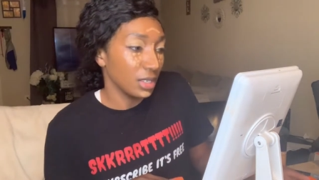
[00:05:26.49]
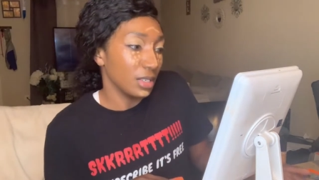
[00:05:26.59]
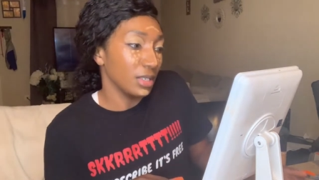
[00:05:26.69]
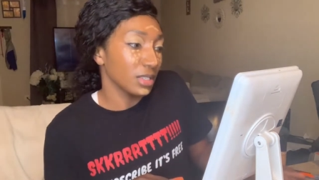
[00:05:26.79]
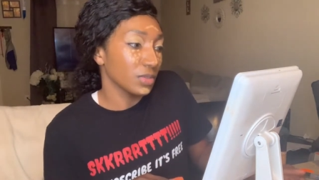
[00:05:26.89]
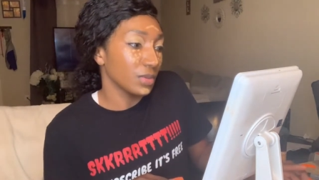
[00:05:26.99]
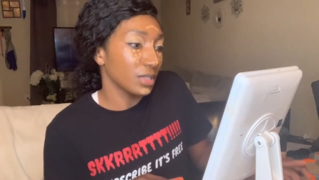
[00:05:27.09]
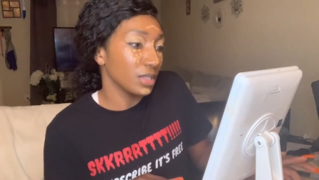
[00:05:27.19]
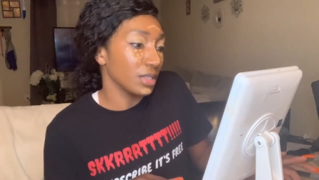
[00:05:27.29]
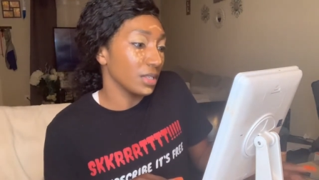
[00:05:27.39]
and this
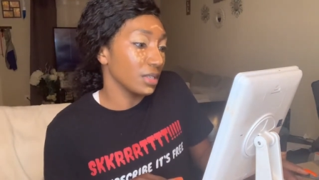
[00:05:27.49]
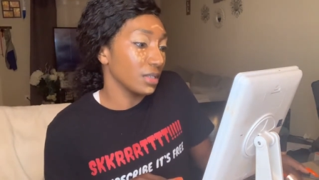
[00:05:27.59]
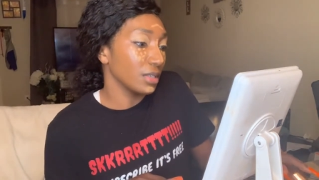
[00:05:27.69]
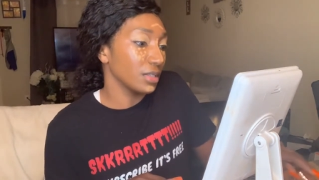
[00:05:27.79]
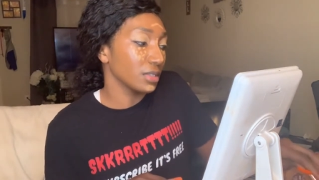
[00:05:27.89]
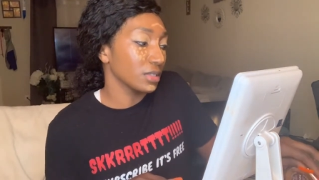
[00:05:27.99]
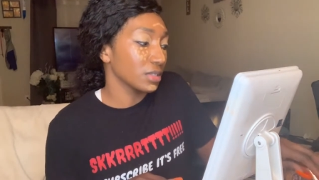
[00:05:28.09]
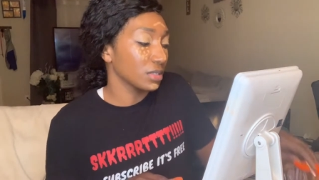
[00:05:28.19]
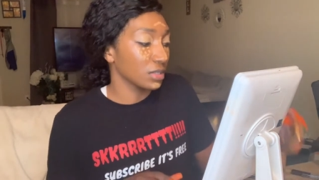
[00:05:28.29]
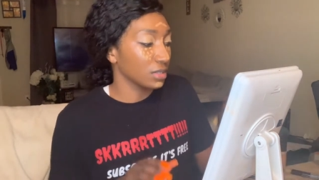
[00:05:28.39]
one
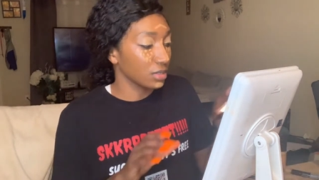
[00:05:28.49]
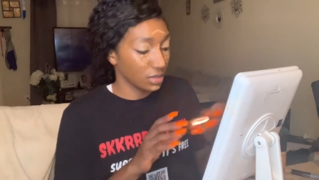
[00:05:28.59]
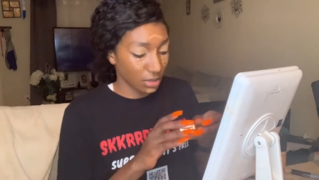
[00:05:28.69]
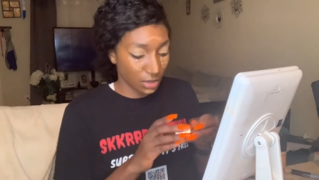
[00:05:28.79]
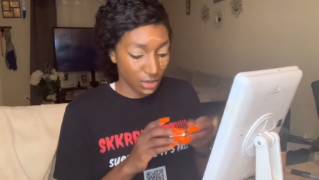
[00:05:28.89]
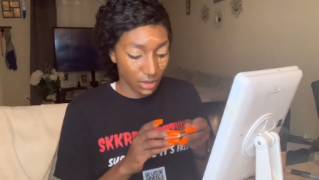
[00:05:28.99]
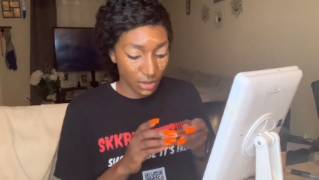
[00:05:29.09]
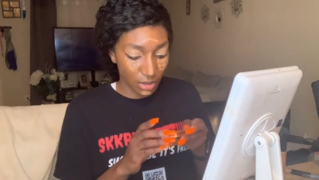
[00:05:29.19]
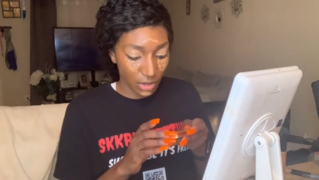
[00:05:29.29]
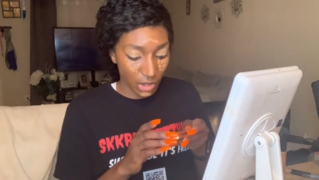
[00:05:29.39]

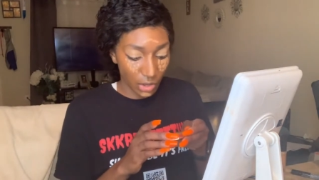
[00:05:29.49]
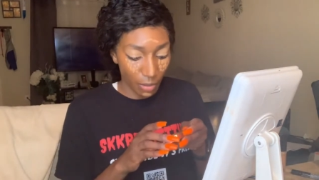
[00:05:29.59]
is